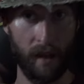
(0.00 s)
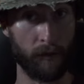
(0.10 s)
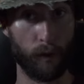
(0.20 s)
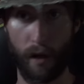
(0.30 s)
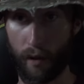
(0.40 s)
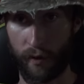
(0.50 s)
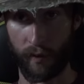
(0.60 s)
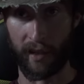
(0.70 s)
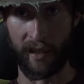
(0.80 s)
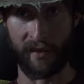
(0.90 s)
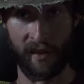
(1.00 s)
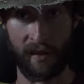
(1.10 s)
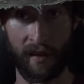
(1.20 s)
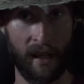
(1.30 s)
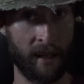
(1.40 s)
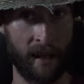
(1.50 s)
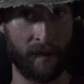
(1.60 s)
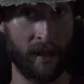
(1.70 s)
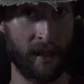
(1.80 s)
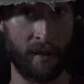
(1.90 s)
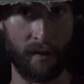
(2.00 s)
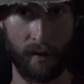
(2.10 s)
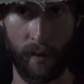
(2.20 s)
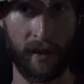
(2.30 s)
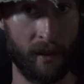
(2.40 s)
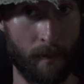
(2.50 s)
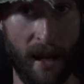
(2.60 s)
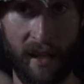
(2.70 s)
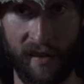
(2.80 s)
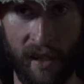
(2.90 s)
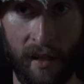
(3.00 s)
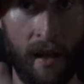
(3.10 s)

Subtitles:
The full auto was really consistent. I didn't have any issues with it. The magazine